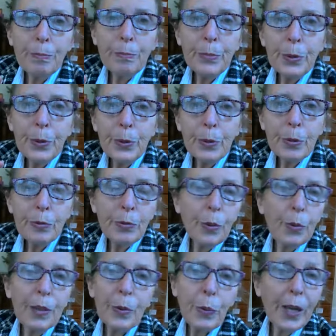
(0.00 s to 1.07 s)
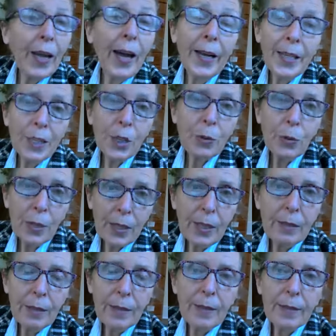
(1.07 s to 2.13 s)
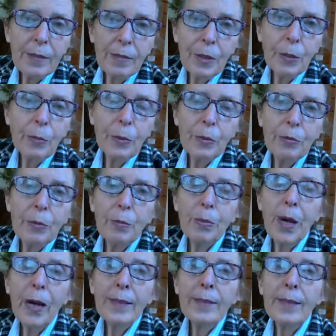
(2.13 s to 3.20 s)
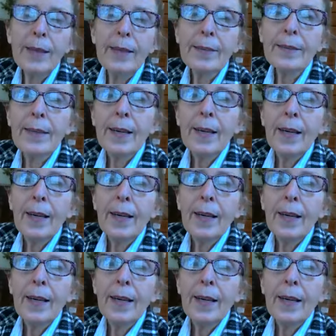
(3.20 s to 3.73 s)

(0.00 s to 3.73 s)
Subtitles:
beautiful way, the way I do it, I think it's a very beautiful process,